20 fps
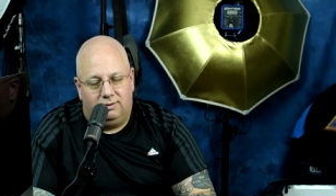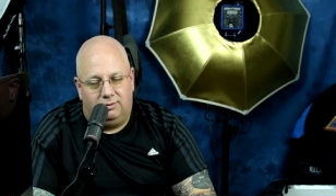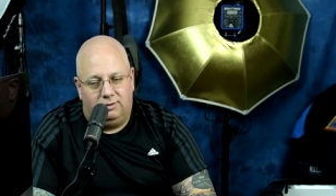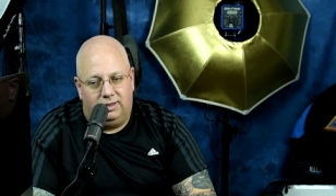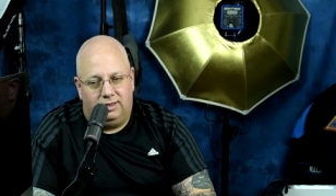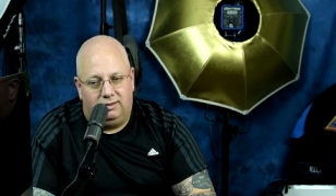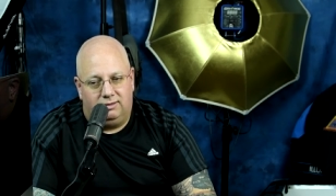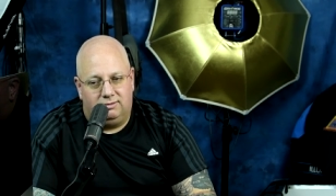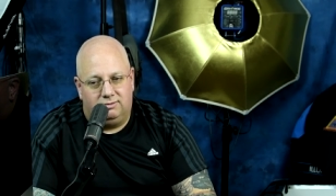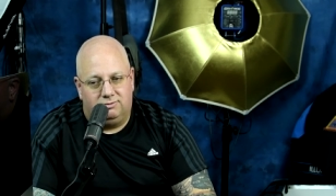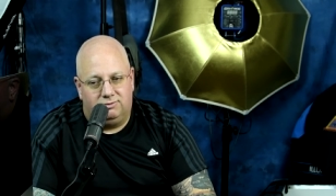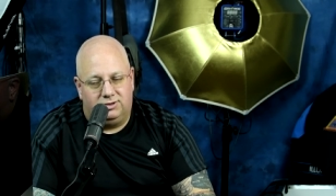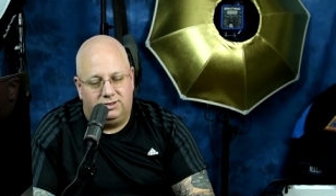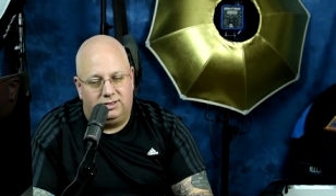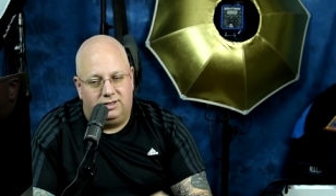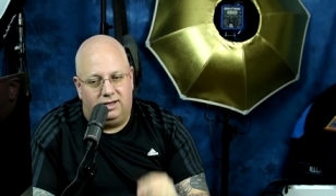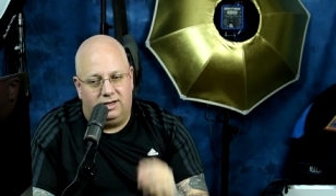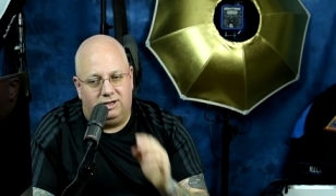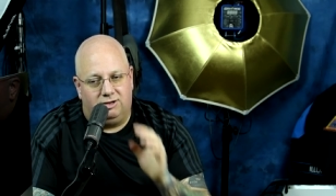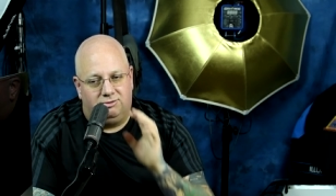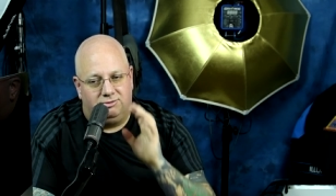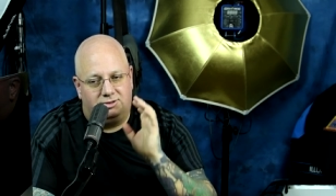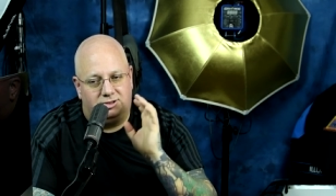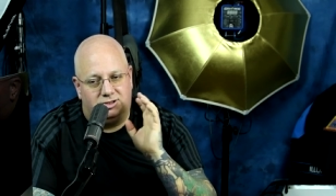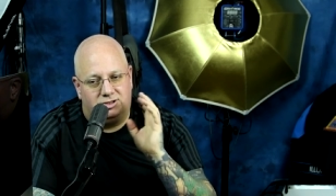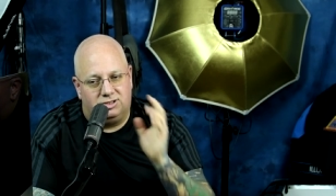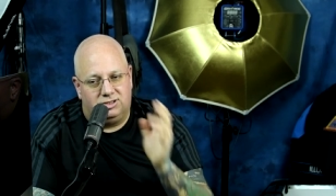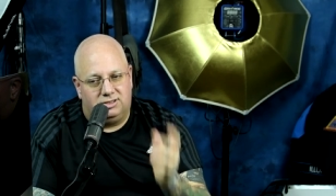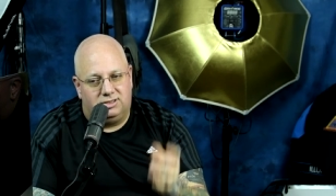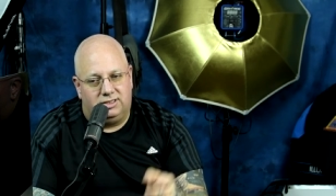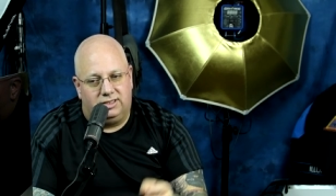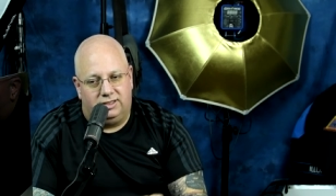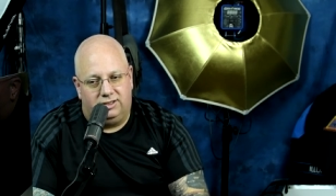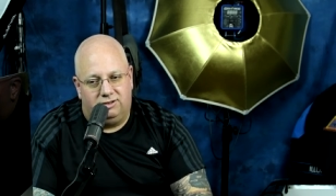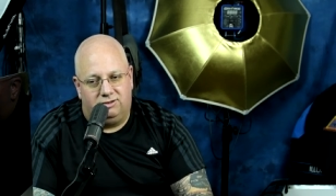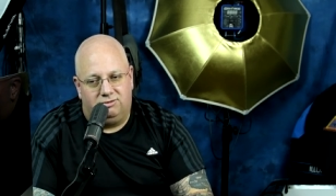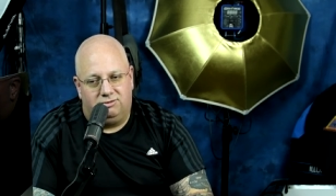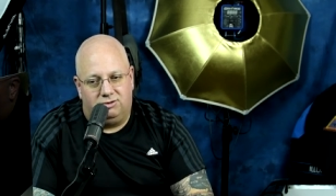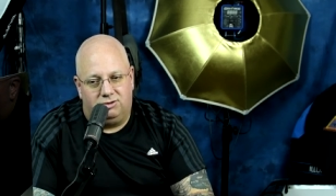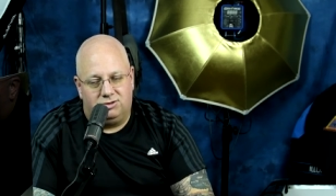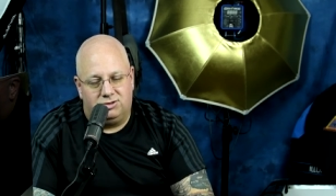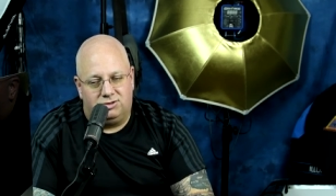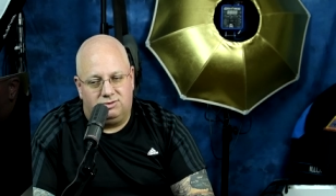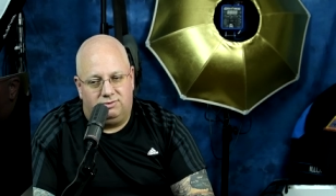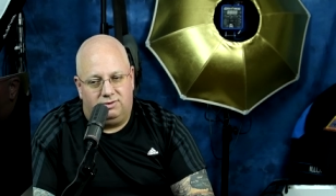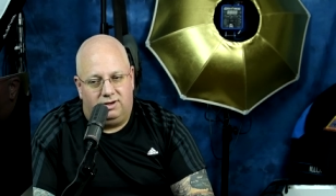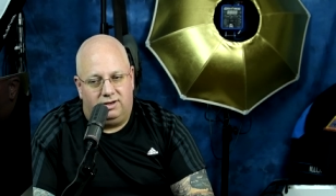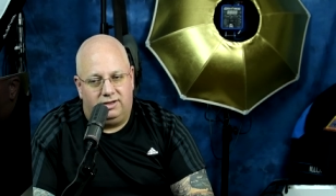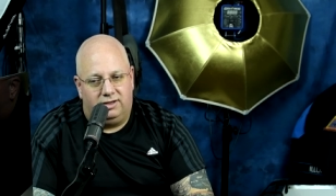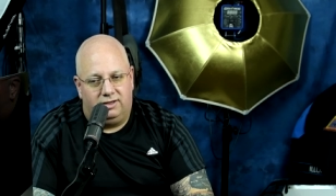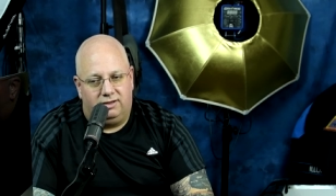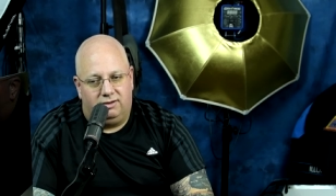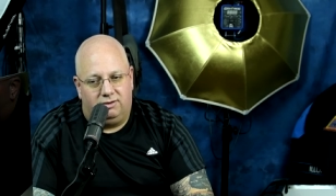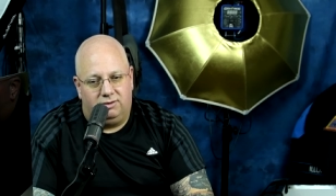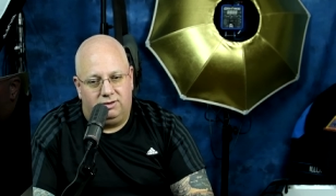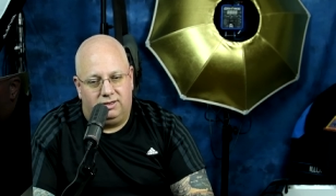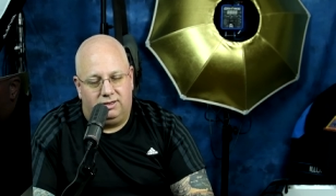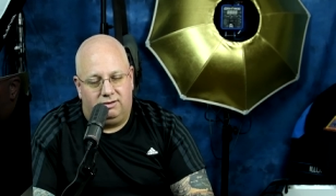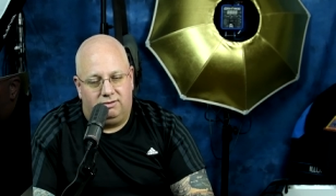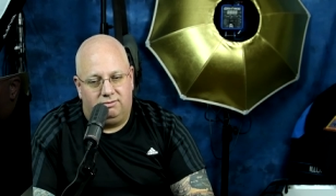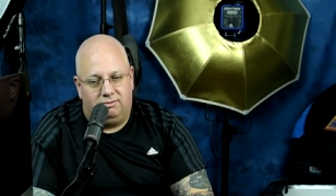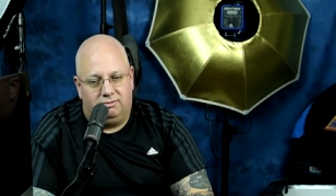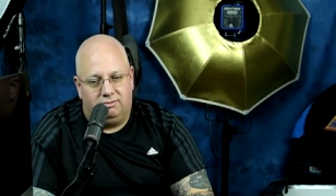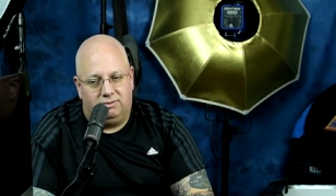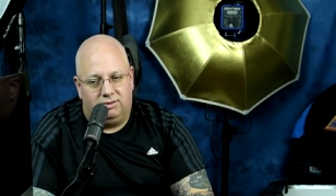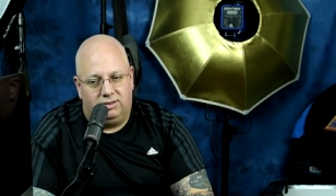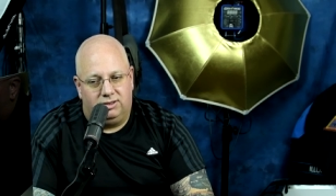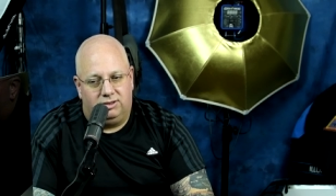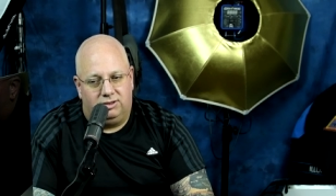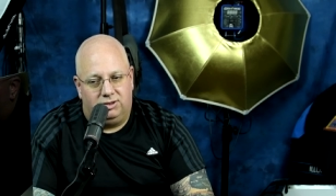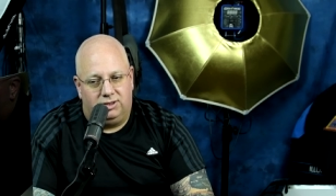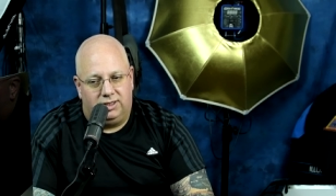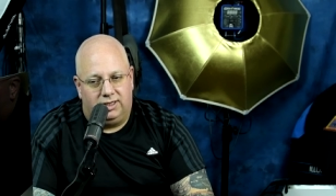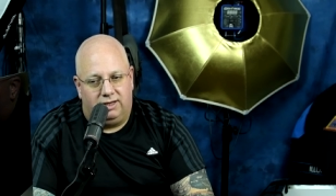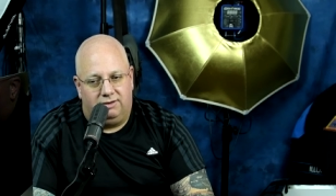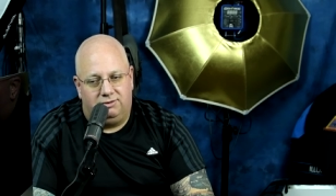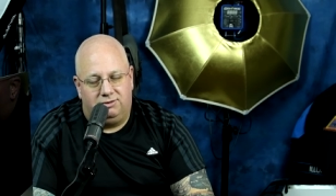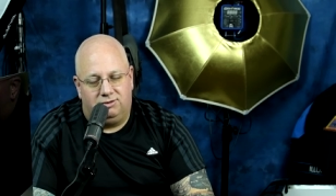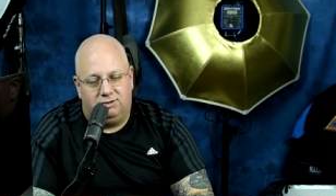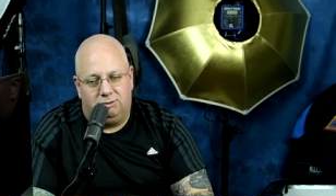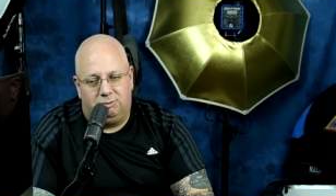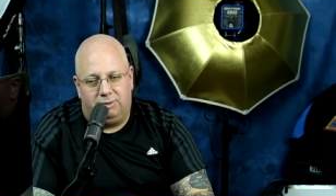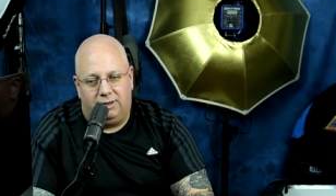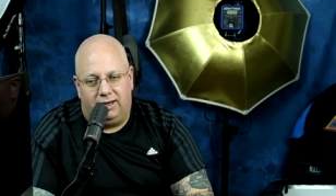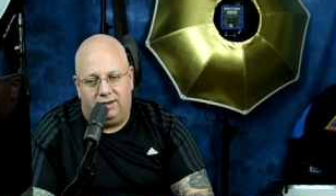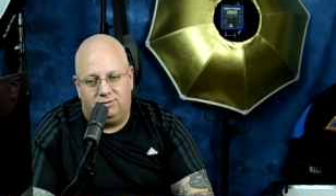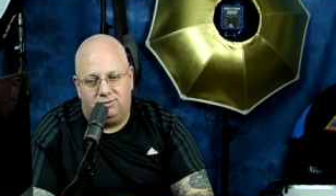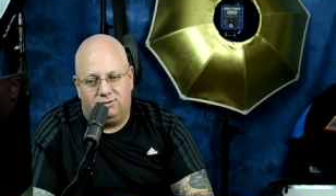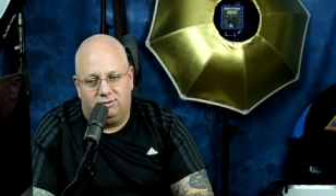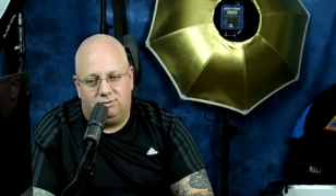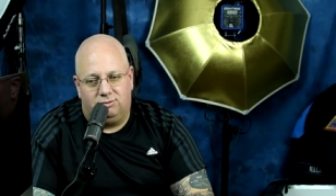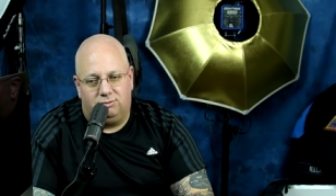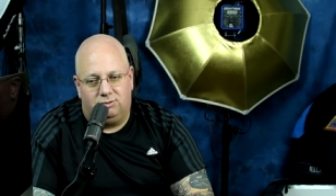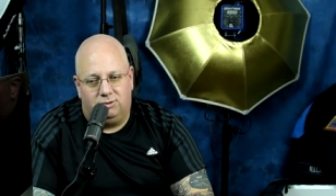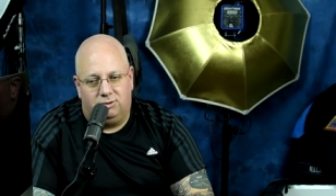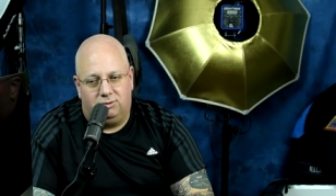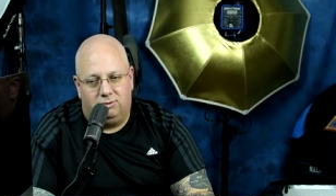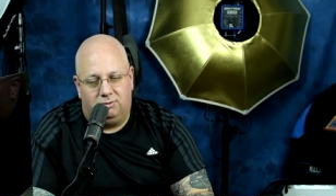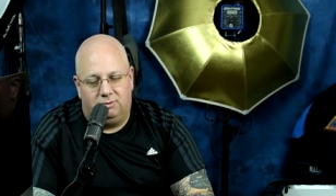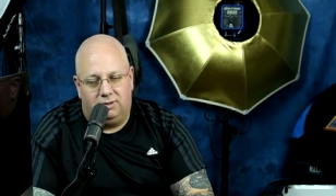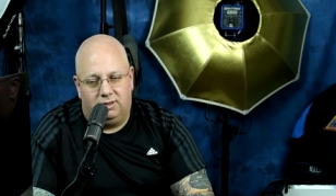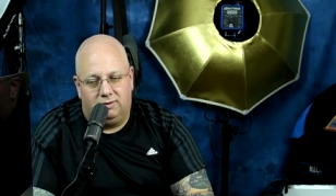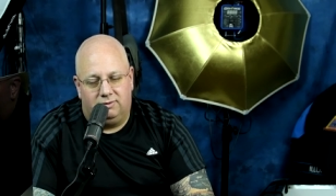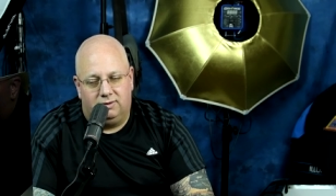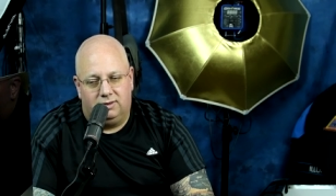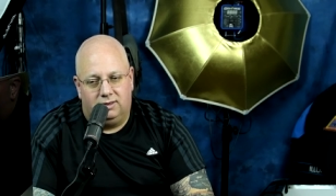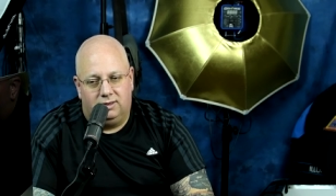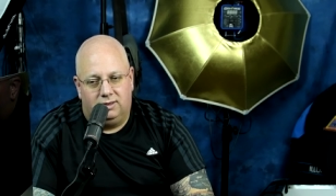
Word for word: Well, photography is just the inverse of audio. Now, you know, you can obviously pass it through. Uh,